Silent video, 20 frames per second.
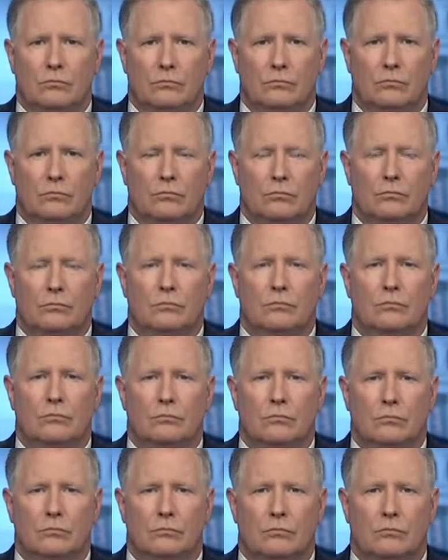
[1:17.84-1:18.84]

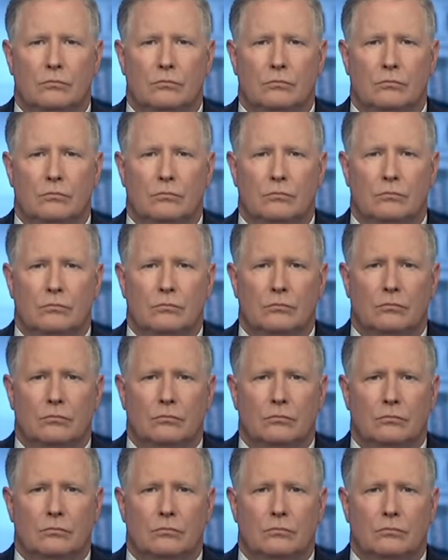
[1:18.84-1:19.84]

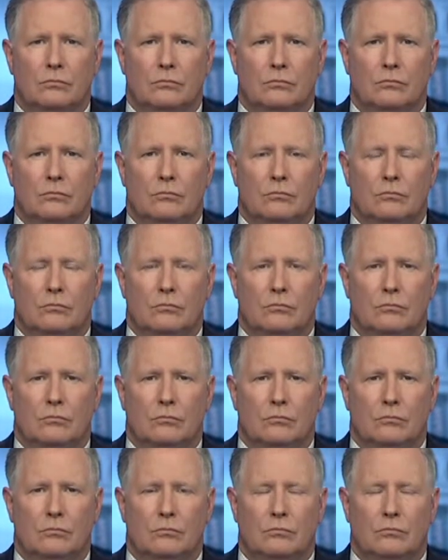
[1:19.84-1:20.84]

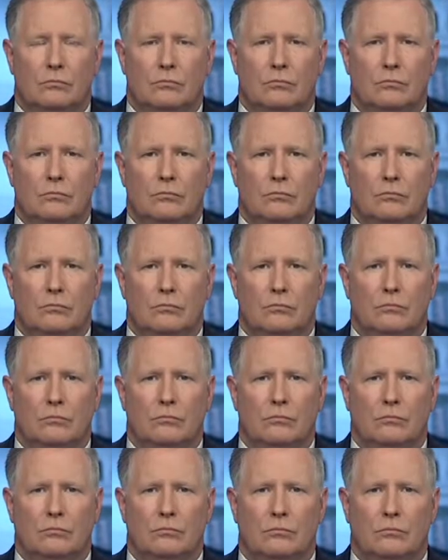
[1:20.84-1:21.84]

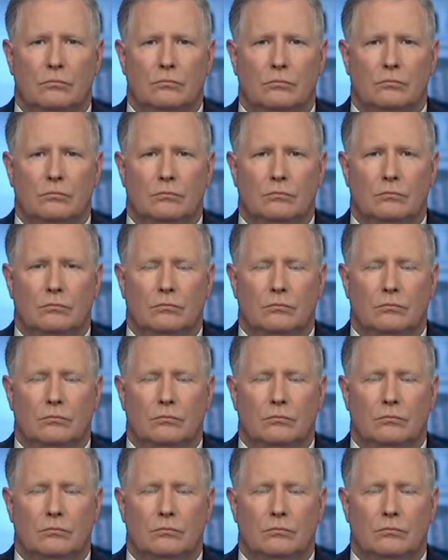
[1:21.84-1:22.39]
No words are spoken by the person on screen.